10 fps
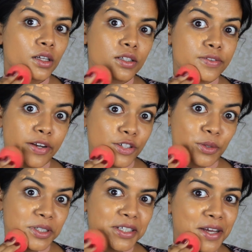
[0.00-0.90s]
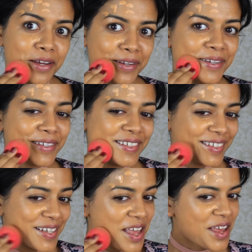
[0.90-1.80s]
It is very dewy.
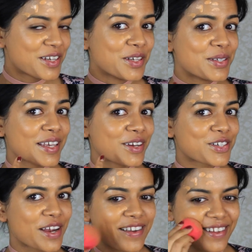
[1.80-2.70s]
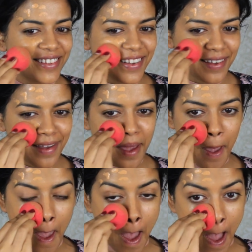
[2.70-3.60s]
Do you see how shiny I look?
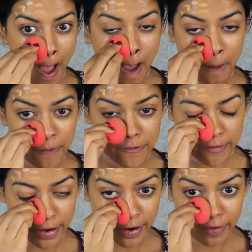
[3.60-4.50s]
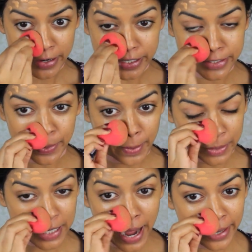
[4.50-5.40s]
Very dewy,
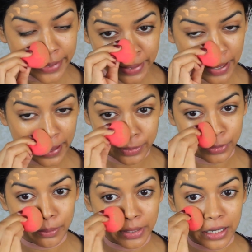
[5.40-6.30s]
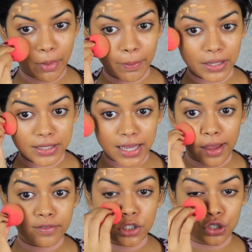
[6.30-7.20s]
which I don't complain about because I
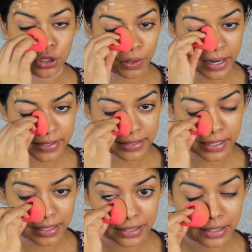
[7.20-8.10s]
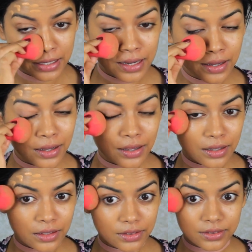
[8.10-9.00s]
have such dry skin
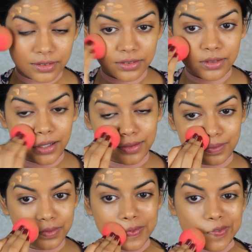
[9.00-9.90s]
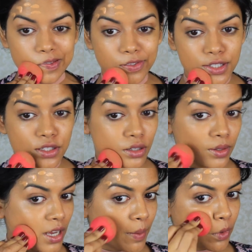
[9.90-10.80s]
that if it's
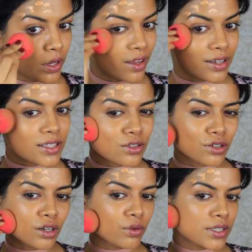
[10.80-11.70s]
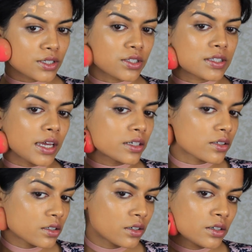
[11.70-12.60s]
dewy, I'm okay, because you can always just set.